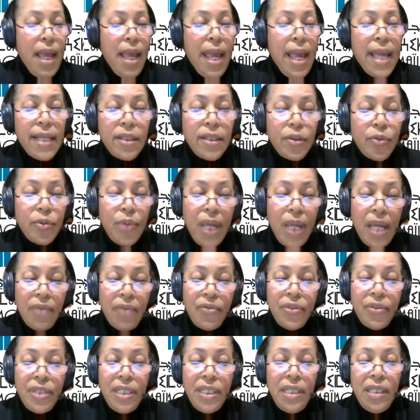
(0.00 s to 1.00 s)
As we
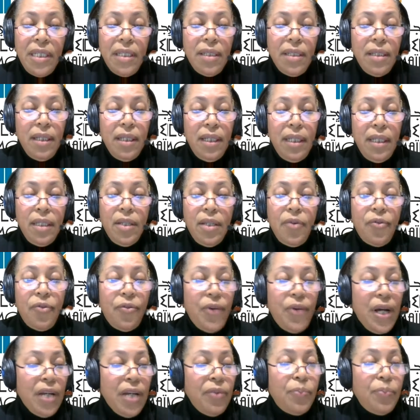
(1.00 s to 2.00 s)
have seen in the
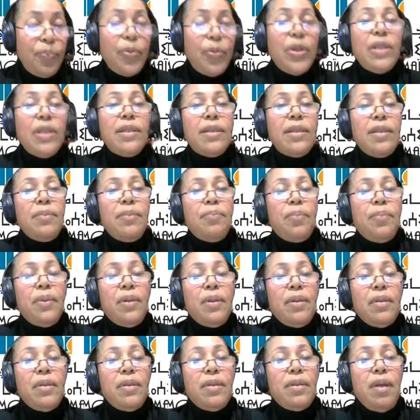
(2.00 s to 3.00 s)
5
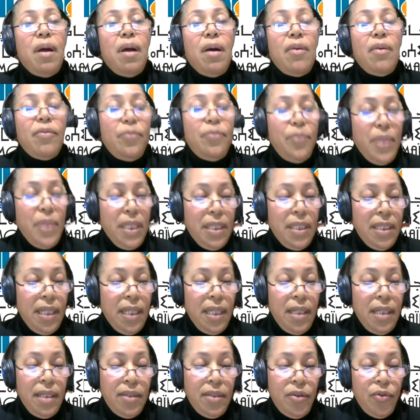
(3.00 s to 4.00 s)
principles of
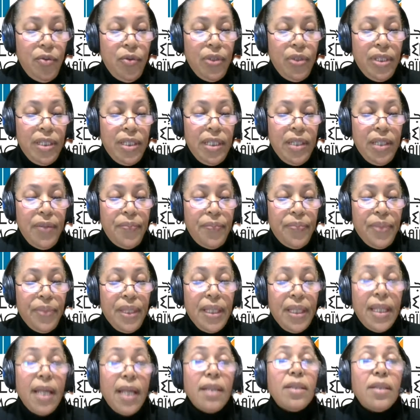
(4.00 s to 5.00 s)
media literacy,
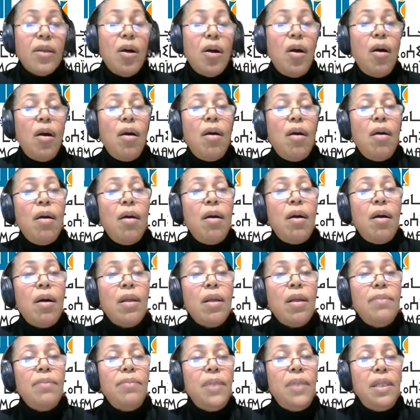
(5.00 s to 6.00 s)
that
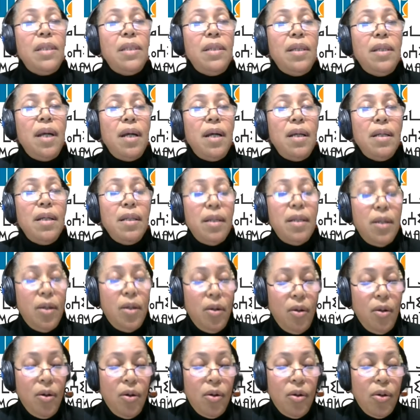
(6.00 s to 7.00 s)
all media
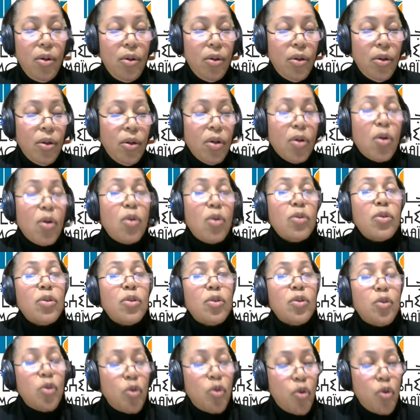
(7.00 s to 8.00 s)
are
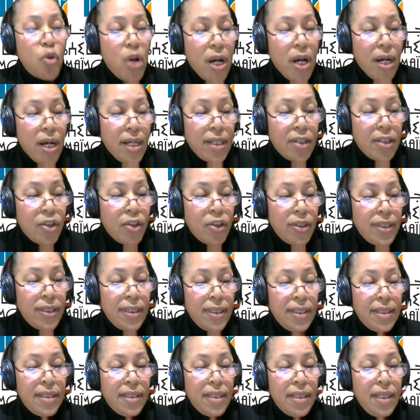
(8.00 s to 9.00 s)
constructions,
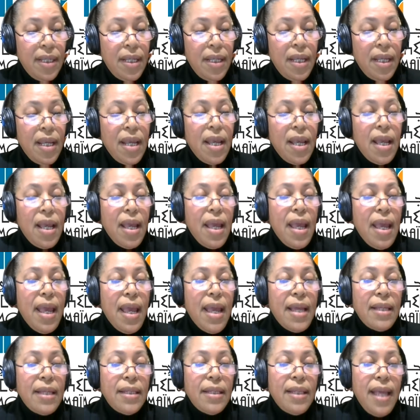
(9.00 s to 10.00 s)

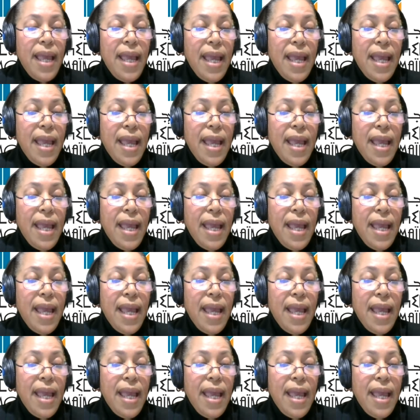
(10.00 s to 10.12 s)
And